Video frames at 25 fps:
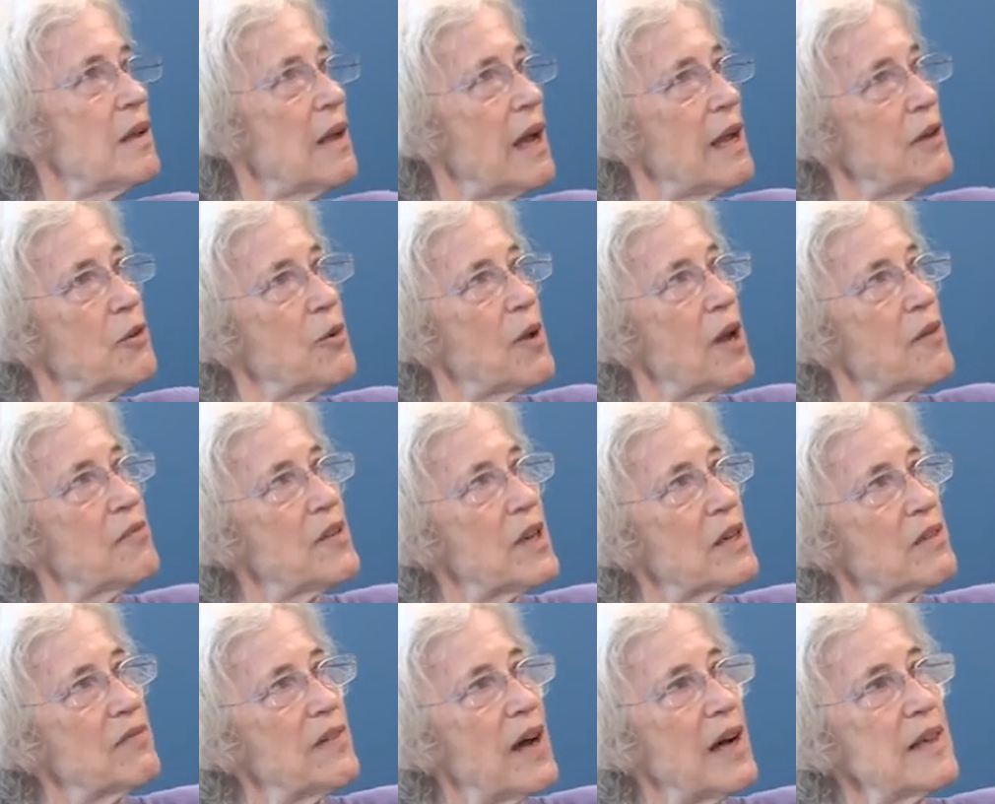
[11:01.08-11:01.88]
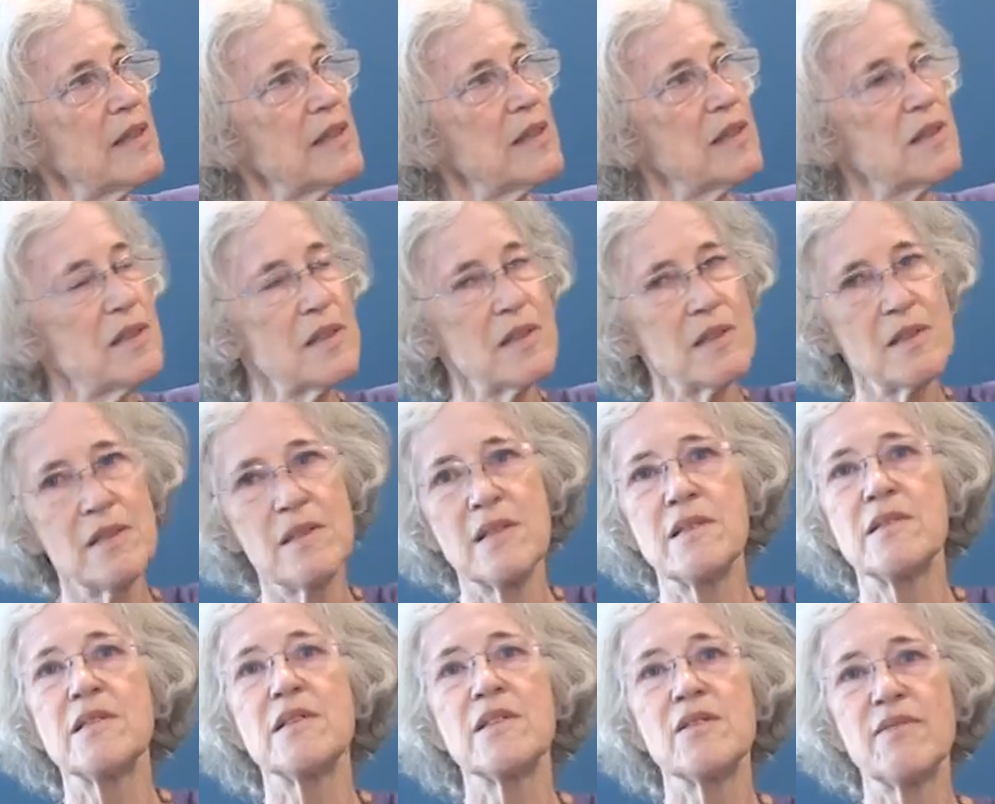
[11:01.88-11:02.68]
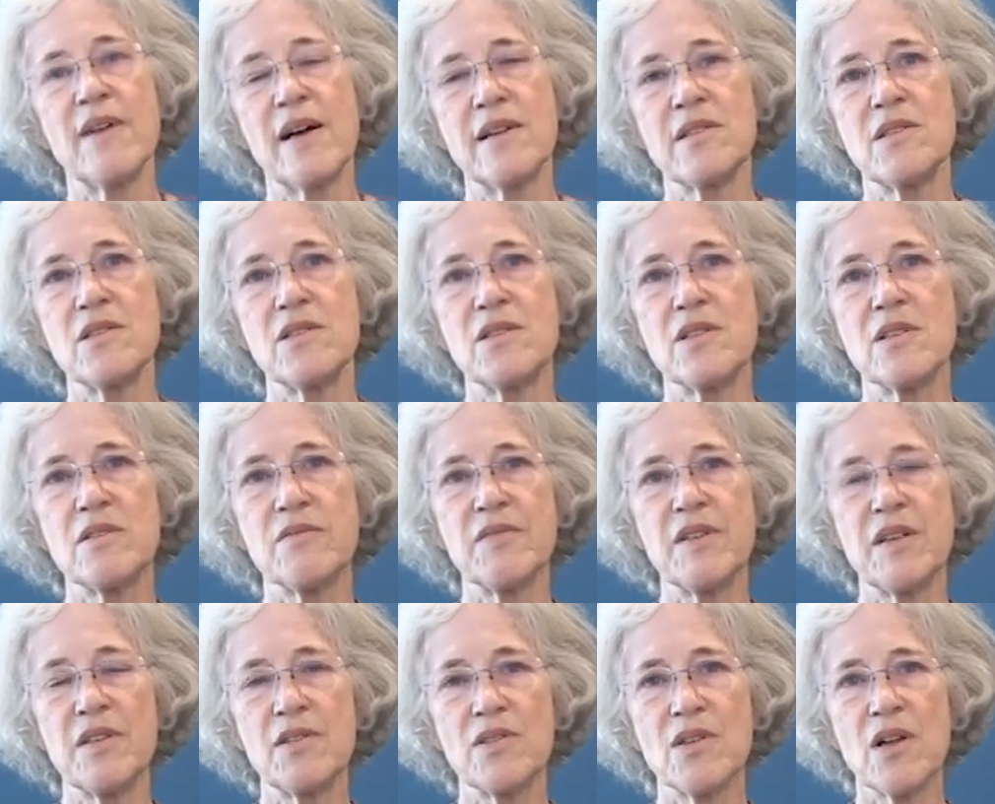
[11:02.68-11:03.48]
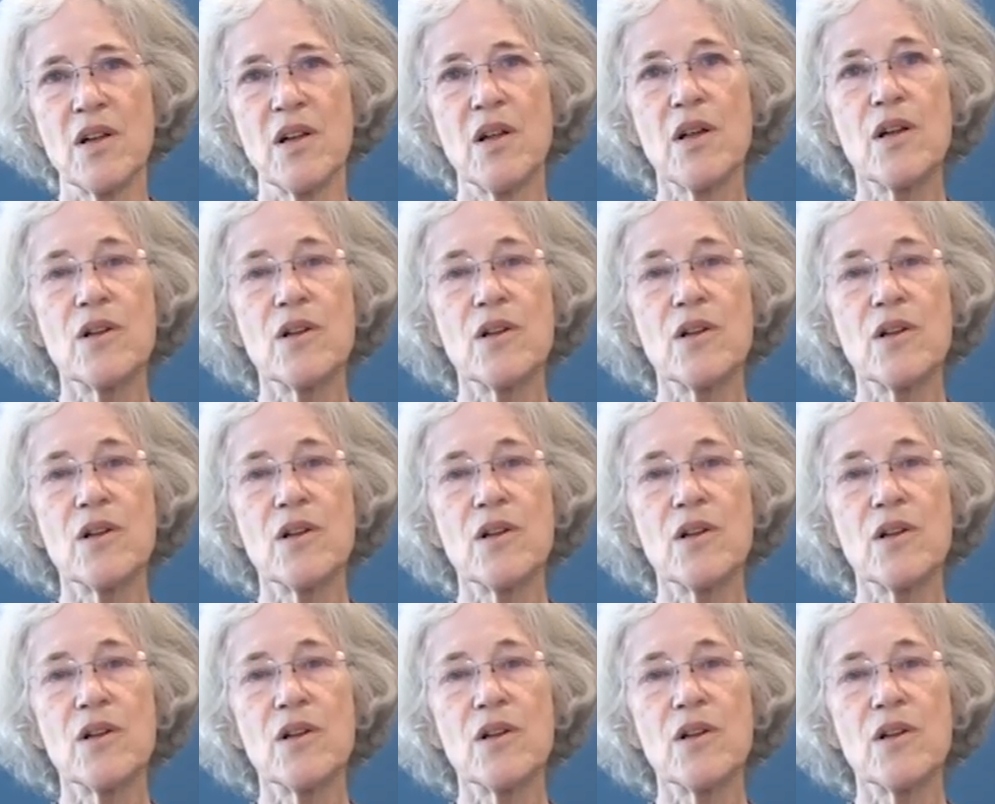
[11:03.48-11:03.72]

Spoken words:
and you have the advantages and disadvantages of each.